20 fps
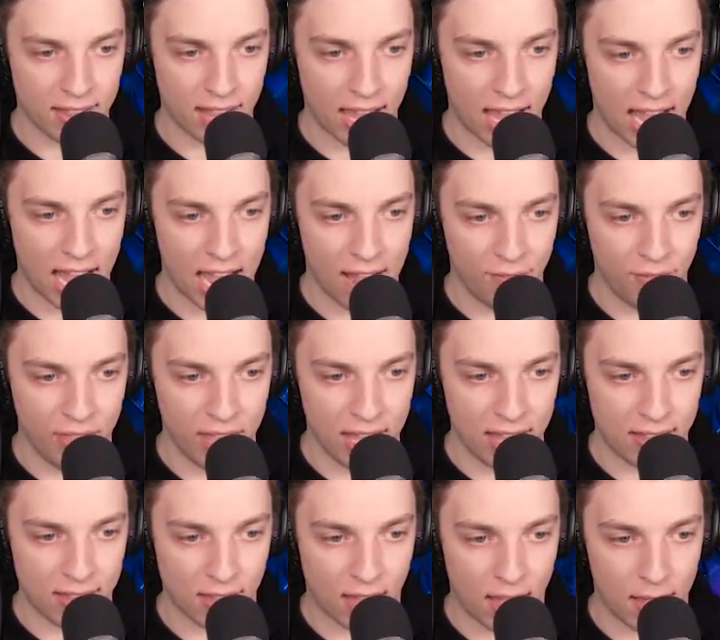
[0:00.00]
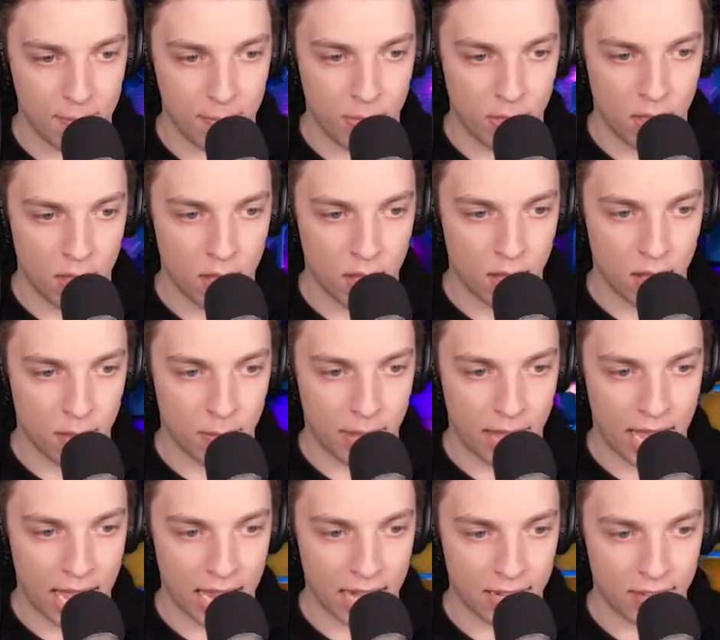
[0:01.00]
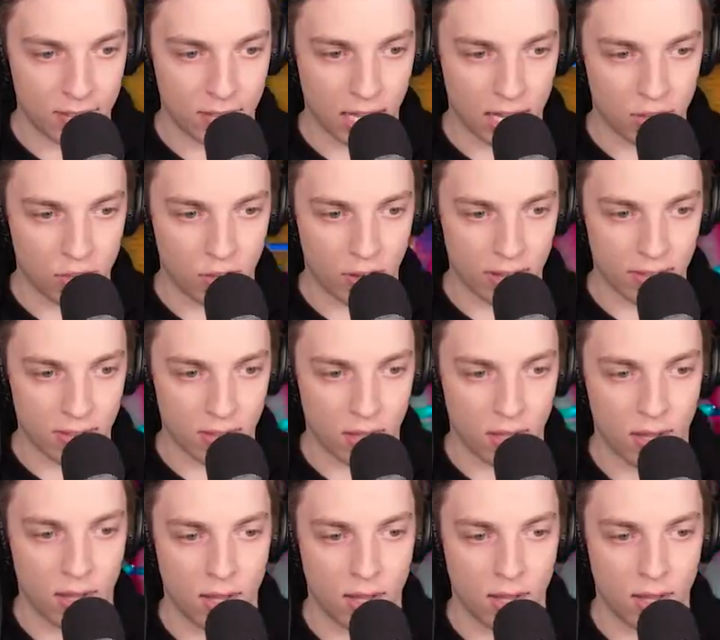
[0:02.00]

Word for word: Boy. I have this. I'm. My hand is getting stressed.